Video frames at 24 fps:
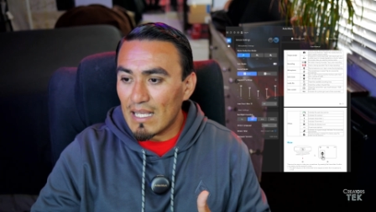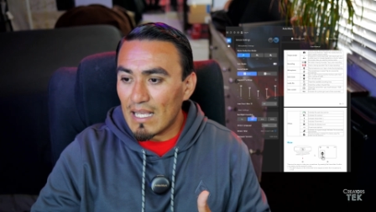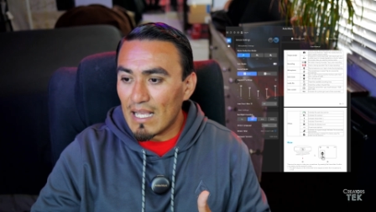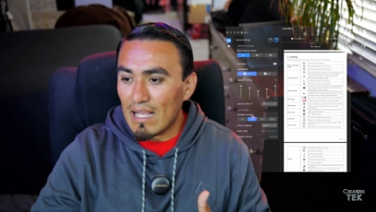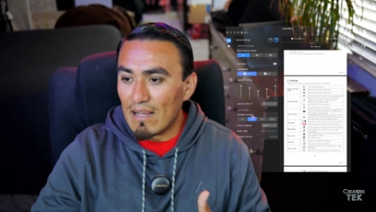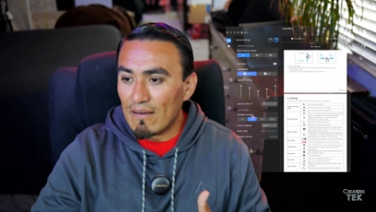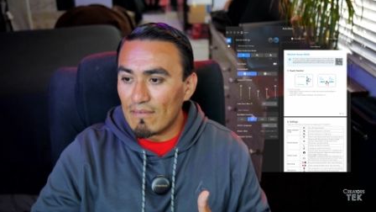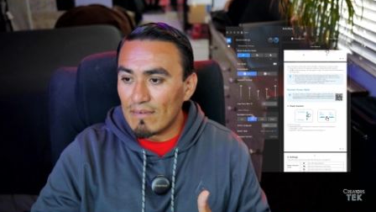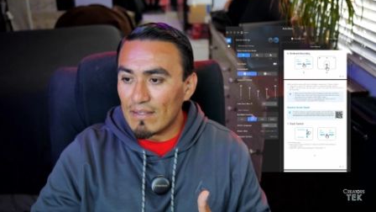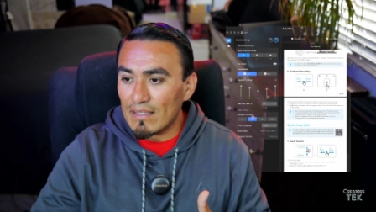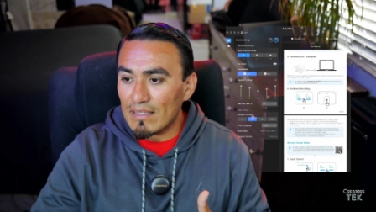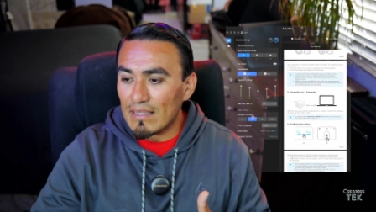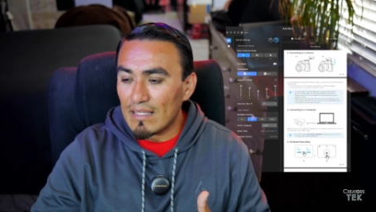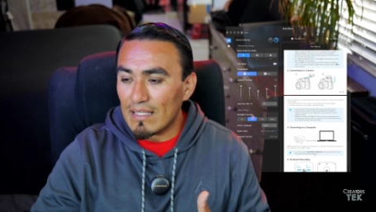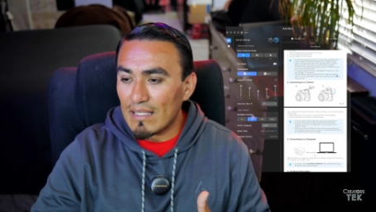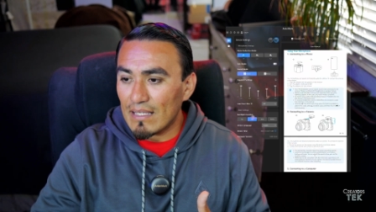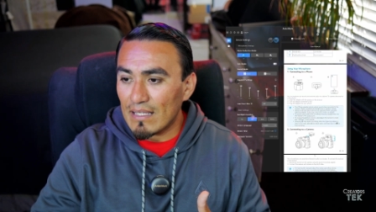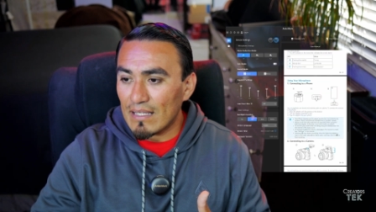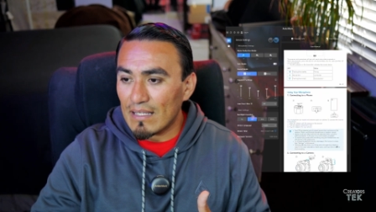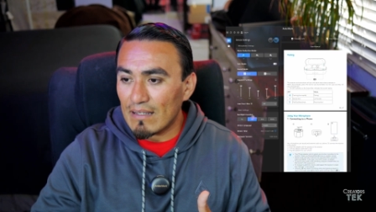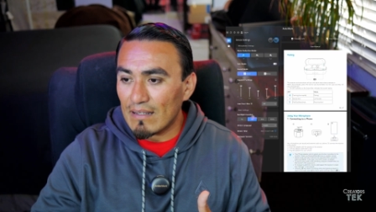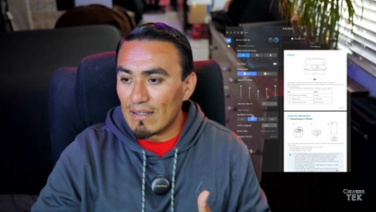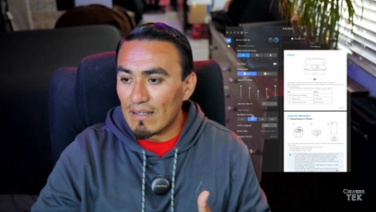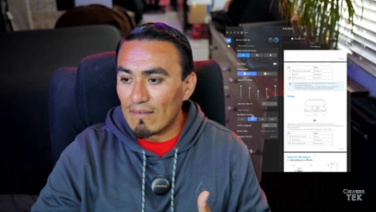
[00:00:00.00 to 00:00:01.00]

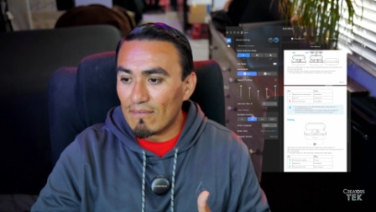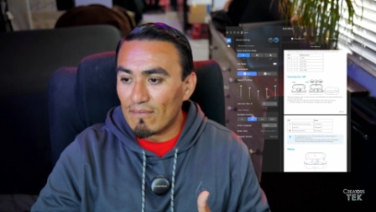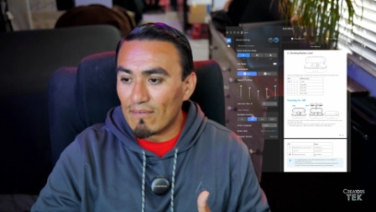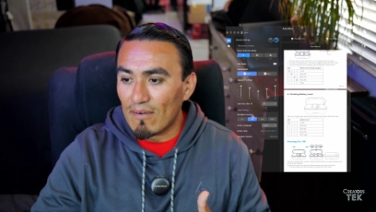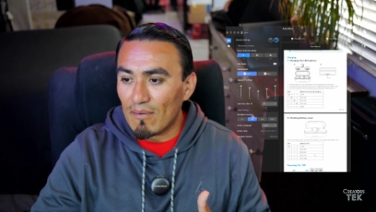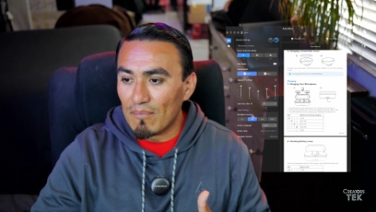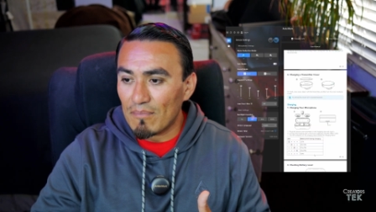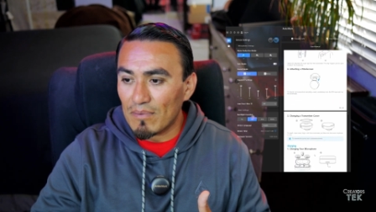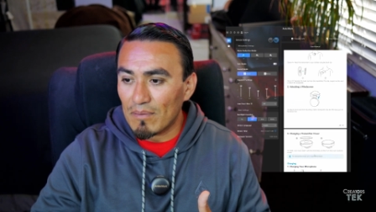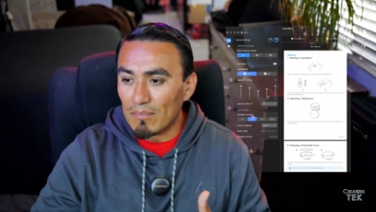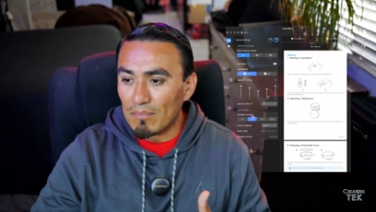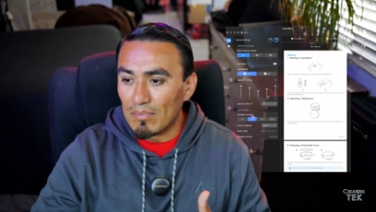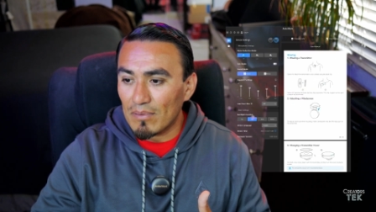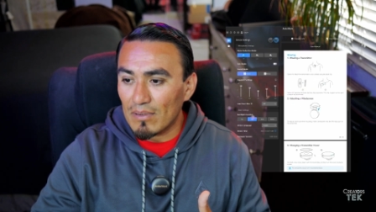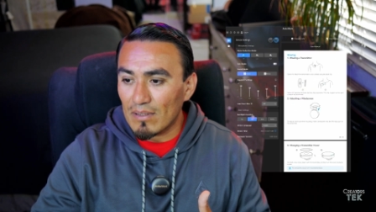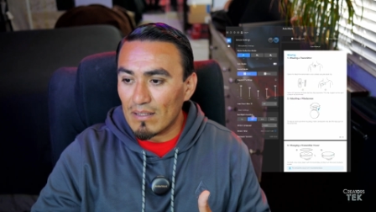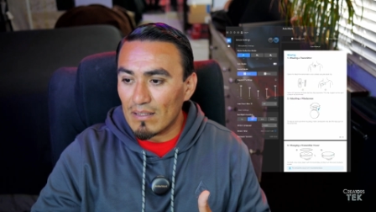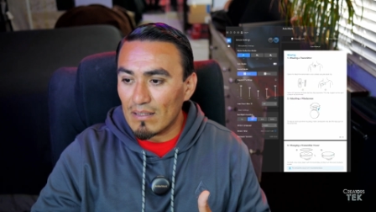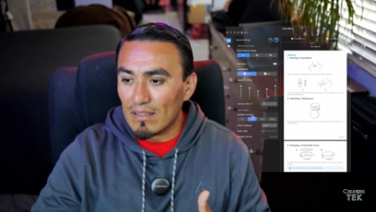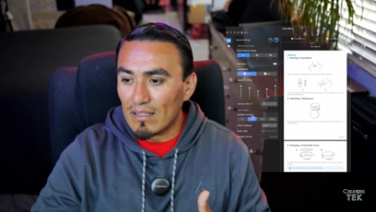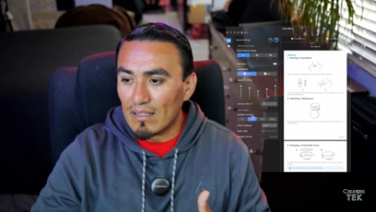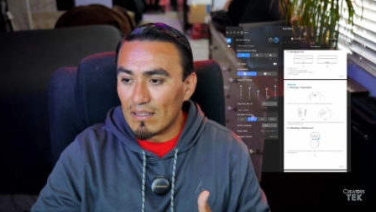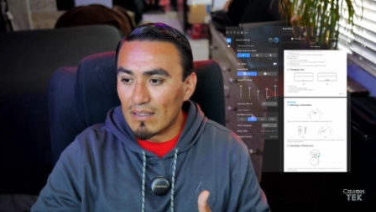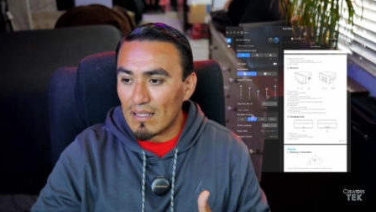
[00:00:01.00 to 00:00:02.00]
everything from the
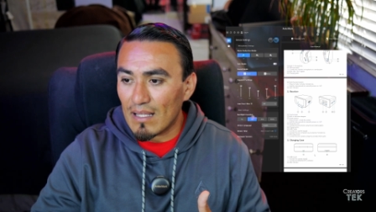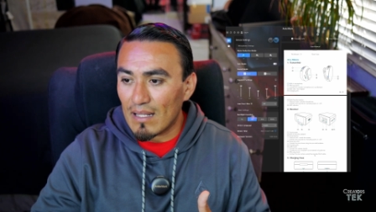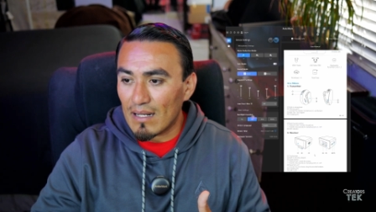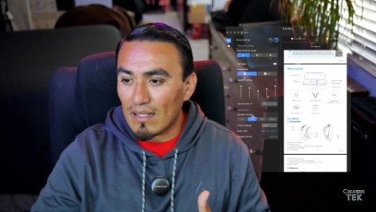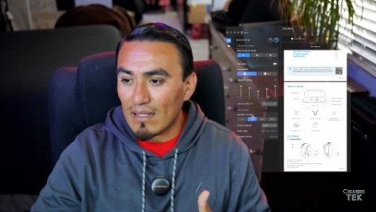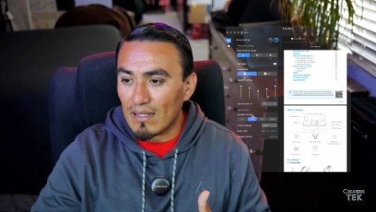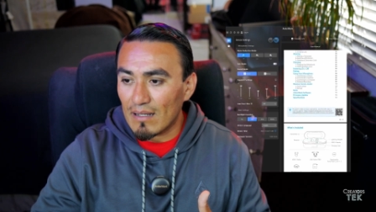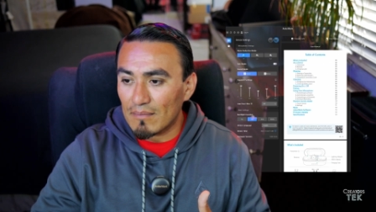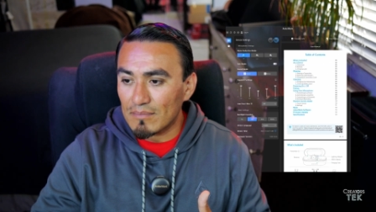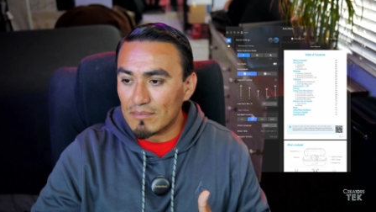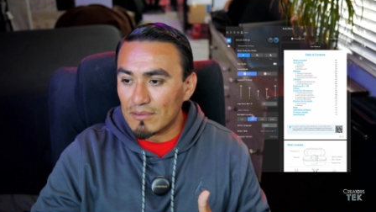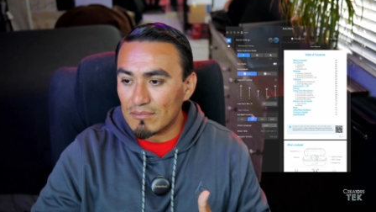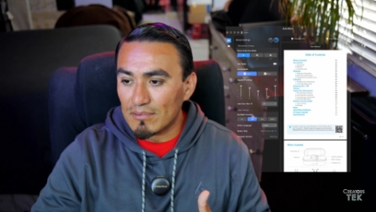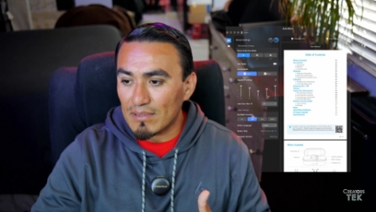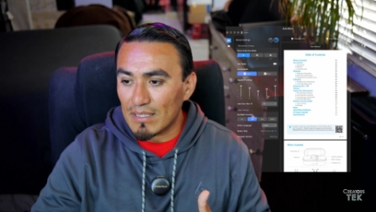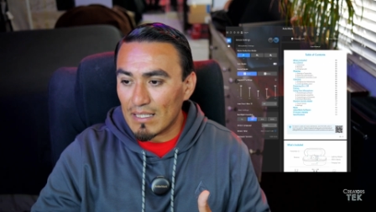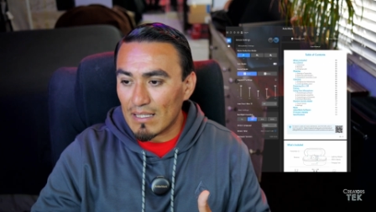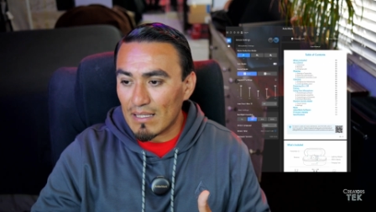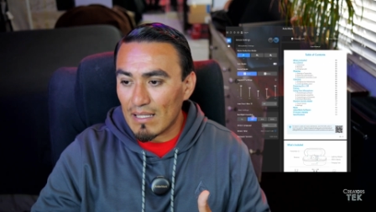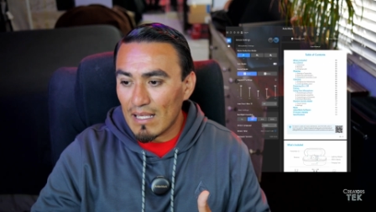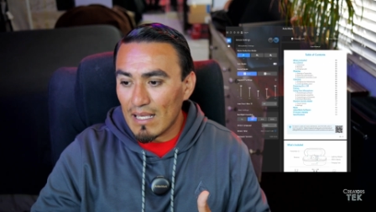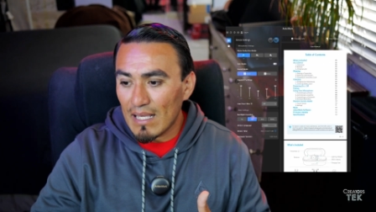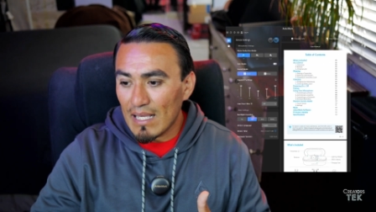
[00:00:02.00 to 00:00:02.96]
booklet that it comes with.